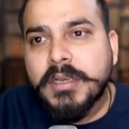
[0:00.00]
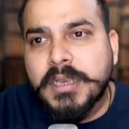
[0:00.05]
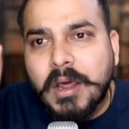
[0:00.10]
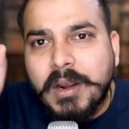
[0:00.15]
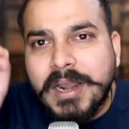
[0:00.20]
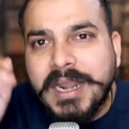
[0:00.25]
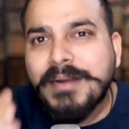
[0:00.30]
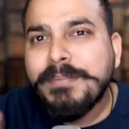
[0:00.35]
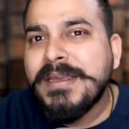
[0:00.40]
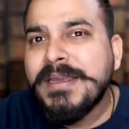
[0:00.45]

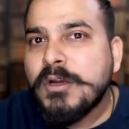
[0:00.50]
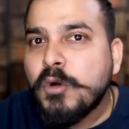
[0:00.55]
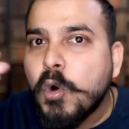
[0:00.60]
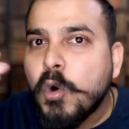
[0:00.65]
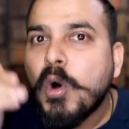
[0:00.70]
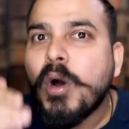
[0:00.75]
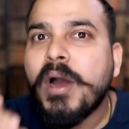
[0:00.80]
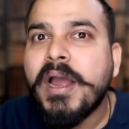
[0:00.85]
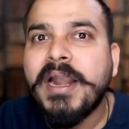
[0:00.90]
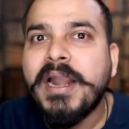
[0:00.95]
Now let me
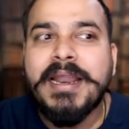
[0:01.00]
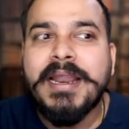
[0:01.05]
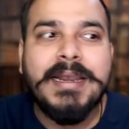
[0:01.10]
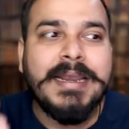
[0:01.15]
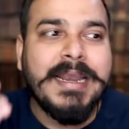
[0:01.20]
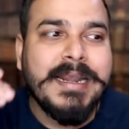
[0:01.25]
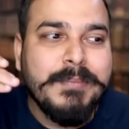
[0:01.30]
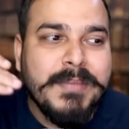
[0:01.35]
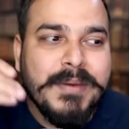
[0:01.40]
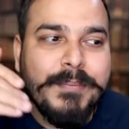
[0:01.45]
go ahead
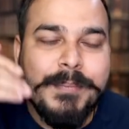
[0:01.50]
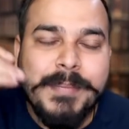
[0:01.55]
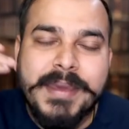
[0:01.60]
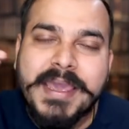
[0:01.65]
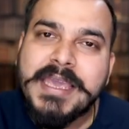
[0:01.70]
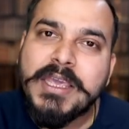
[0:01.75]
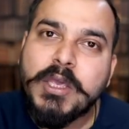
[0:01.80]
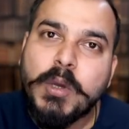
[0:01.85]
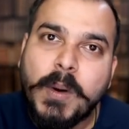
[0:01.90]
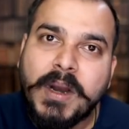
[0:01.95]
and let me
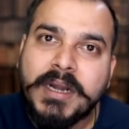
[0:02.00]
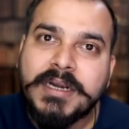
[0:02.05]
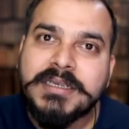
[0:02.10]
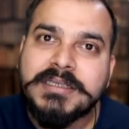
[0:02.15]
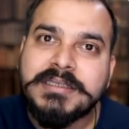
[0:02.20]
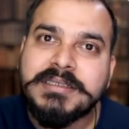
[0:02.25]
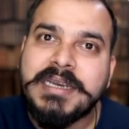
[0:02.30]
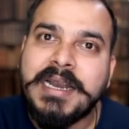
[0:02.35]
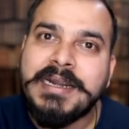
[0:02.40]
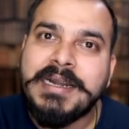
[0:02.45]
make you
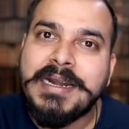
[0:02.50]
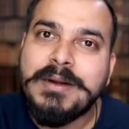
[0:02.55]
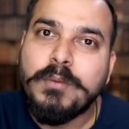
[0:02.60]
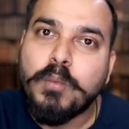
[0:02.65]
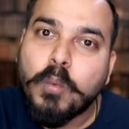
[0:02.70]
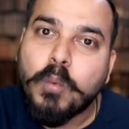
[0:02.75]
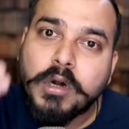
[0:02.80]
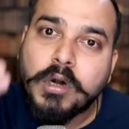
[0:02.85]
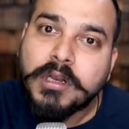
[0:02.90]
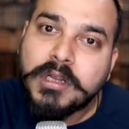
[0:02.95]
understand that
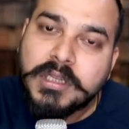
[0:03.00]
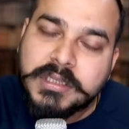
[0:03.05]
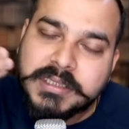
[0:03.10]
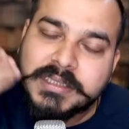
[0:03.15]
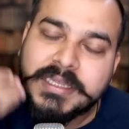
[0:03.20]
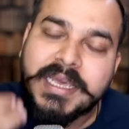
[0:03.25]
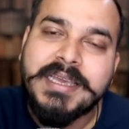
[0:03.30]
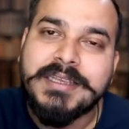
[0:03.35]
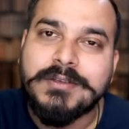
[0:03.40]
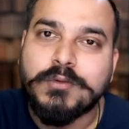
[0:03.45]
what all
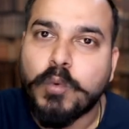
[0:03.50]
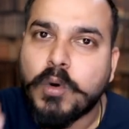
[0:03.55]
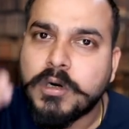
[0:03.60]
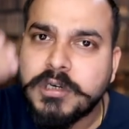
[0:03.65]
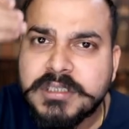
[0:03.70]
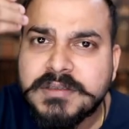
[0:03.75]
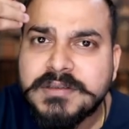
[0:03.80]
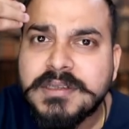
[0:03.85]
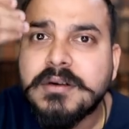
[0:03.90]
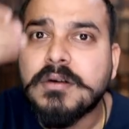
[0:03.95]
things,
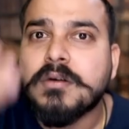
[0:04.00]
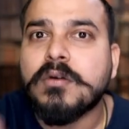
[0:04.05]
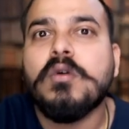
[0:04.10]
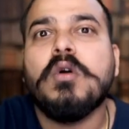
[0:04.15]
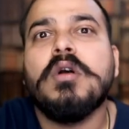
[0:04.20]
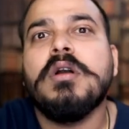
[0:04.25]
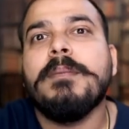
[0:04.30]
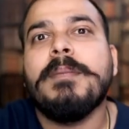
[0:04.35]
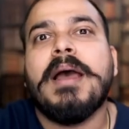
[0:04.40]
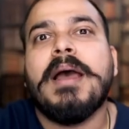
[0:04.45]
what is the
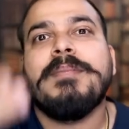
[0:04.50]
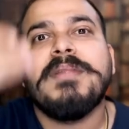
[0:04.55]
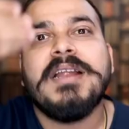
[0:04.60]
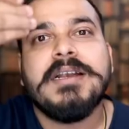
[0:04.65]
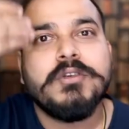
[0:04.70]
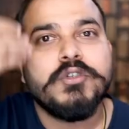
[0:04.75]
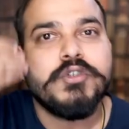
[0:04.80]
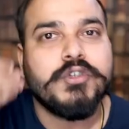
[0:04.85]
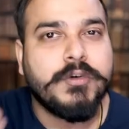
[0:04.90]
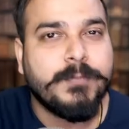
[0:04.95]
roadmap
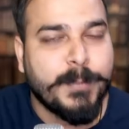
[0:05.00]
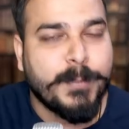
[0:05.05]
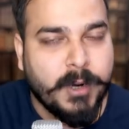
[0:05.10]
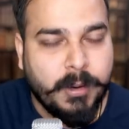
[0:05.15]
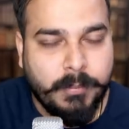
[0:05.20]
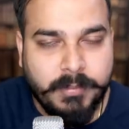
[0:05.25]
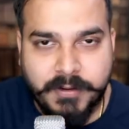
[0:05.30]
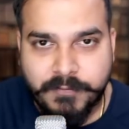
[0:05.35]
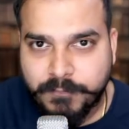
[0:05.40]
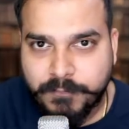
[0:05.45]
that you should
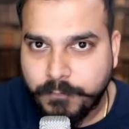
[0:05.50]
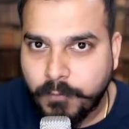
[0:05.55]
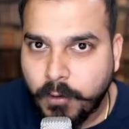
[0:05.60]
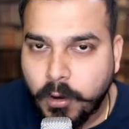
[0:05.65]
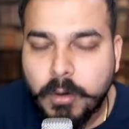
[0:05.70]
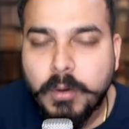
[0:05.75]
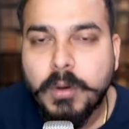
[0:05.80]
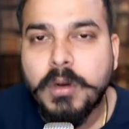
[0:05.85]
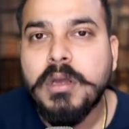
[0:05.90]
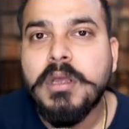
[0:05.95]
probably
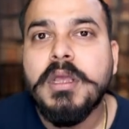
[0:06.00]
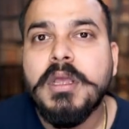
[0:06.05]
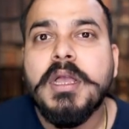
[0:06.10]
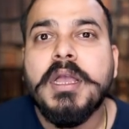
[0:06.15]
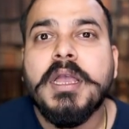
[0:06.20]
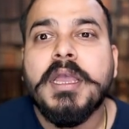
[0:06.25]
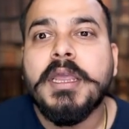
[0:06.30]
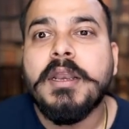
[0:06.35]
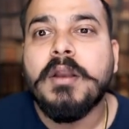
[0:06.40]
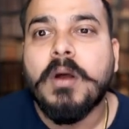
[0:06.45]
follow
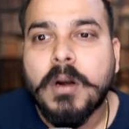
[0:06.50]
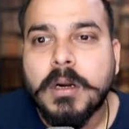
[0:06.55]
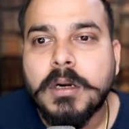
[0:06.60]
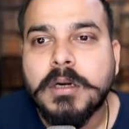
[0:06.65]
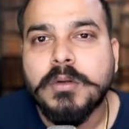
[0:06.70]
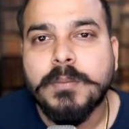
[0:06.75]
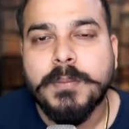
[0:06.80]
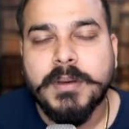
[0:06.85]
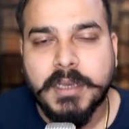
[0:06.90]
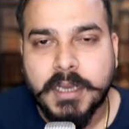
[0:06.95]
in
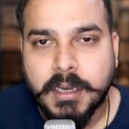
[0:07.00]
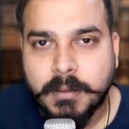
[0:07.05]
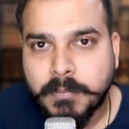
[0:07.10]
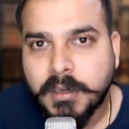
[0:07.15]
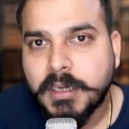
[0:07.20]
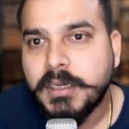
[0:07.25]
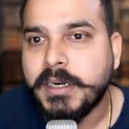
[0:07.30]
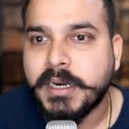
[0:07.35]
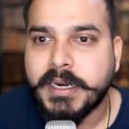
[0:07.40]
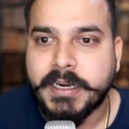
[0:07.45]
order to
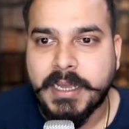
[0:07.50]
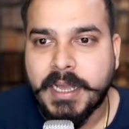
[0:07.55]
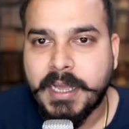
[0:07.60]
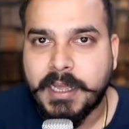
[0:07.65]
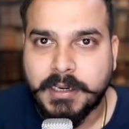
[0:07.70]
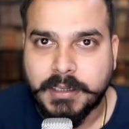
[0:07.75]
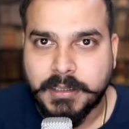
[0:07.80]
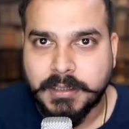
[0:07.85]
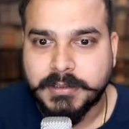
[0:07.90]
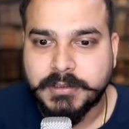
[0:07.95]
become a data
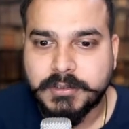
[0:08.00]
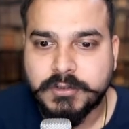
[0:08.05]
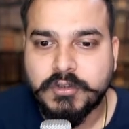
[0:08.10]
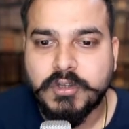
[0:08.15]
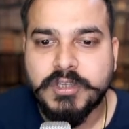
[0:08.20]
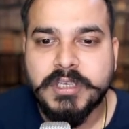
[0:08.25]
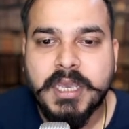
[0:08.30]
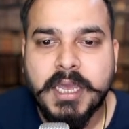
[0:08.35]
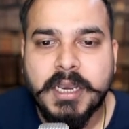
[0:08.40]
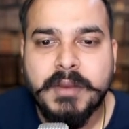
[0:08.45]
analyst.
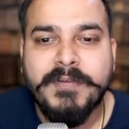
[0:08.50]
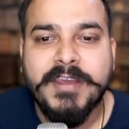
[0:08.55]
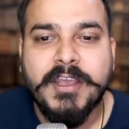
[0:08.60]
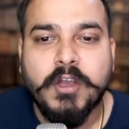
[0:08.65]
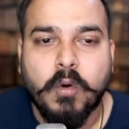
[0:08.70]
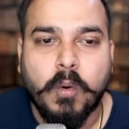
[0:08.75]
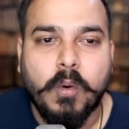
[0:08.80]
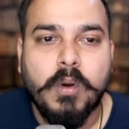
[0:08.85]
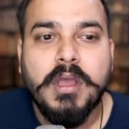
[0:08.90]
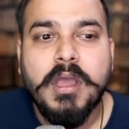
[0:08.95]
So here we
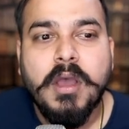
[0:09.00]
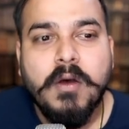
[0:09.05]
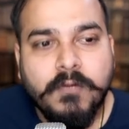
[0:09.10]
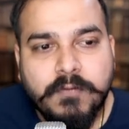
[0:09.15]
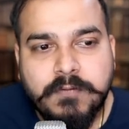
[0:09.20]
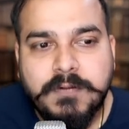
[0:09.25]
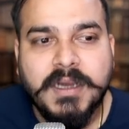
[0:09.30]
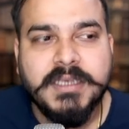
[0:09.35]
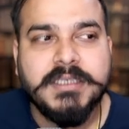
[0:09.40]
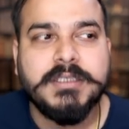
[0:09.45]
go.
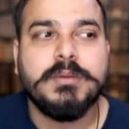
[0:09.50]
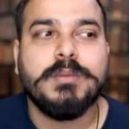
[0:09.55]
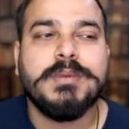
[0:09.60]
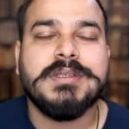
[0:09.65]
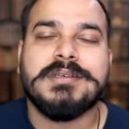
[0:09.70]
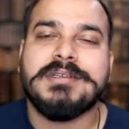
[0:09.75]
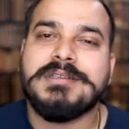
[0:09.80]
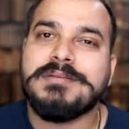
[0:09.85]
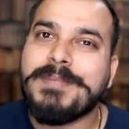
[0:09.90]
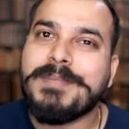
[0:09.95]
First,
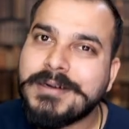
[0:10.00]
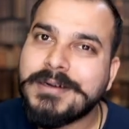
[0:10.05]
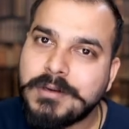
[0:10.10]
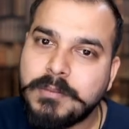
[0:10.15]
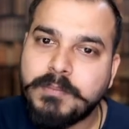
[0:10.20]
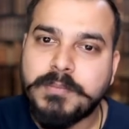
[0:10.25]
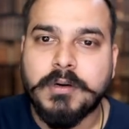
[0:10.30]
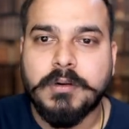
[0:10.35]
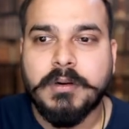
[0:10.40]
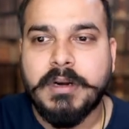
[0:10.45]
with respect
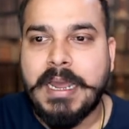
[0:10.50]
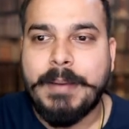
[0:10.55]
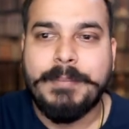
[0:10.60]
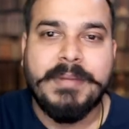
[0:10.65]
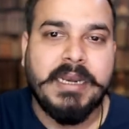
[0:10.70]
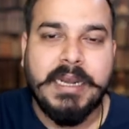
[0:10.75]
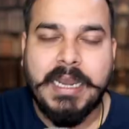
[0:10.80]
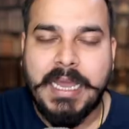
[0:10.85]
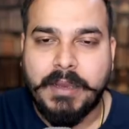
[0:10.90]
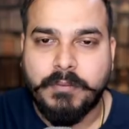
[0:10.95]
to a
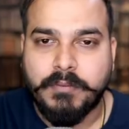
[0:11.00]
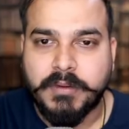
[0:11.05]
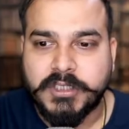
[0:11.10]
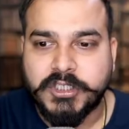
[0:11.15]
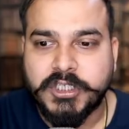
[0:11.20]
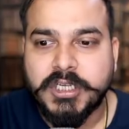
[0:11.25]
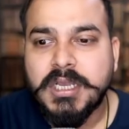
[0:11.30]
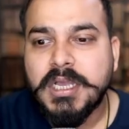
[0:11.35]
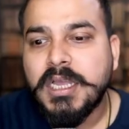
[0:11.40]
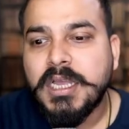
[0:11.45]
programming
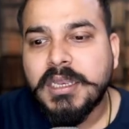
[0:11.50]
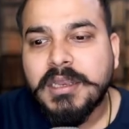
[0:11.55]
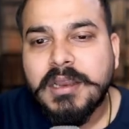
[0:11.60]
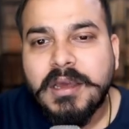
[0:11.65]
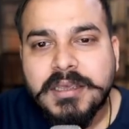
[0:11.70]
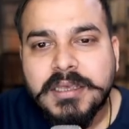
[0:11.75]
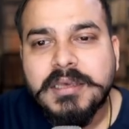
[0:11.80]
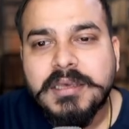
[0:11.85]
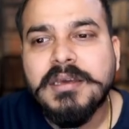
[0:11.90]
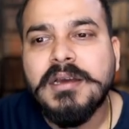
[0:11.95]
language.
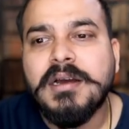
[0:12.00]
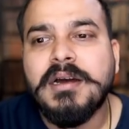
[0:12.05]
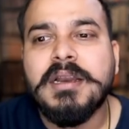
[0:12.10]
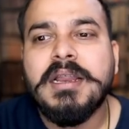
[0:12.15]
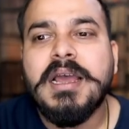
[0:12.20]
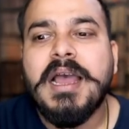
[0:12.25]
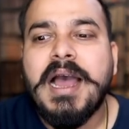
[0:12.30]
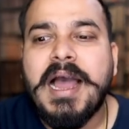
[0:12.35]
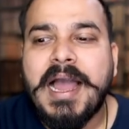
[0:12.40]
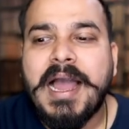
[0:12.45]
Now
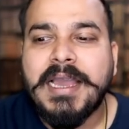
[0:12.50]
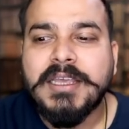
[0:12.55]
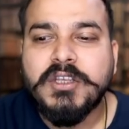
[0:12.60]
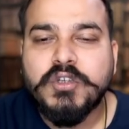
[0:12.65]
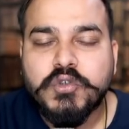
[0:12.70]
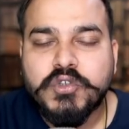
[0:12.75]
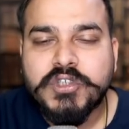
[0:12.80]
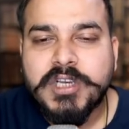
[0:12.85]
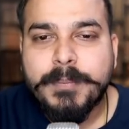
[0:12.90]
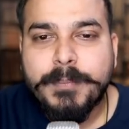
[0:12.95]
here, I
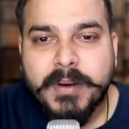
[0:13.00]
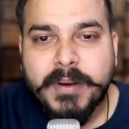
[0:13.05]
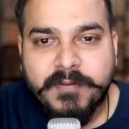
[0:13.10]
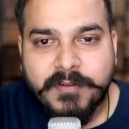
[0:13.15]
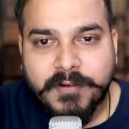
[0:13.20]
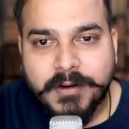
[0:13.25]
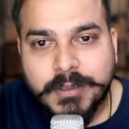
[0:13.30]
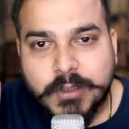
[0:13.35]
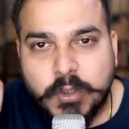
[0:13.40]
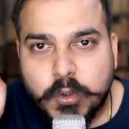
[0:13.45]
usually
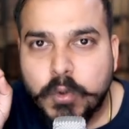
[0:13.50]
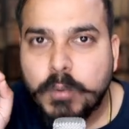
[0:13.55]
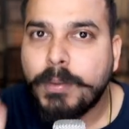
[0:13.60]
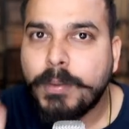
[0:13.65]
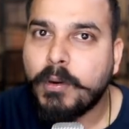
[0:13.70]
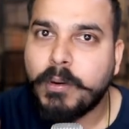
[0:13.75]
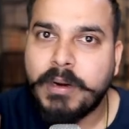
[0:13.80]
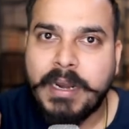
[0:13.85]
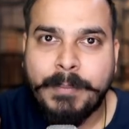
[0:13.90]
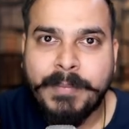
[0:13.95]
prefer two
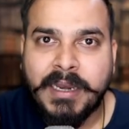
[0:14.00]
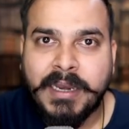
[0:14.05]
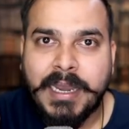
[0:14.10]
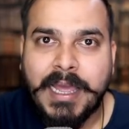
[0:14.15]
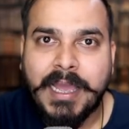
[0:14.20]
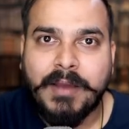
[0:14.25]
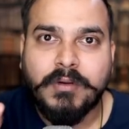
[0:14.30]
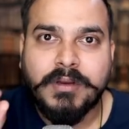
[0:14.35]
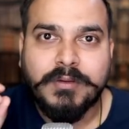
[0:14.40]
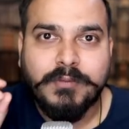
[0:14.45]
programming
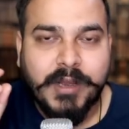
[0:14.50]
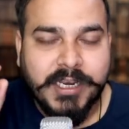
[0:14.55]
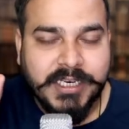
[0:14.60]
languages.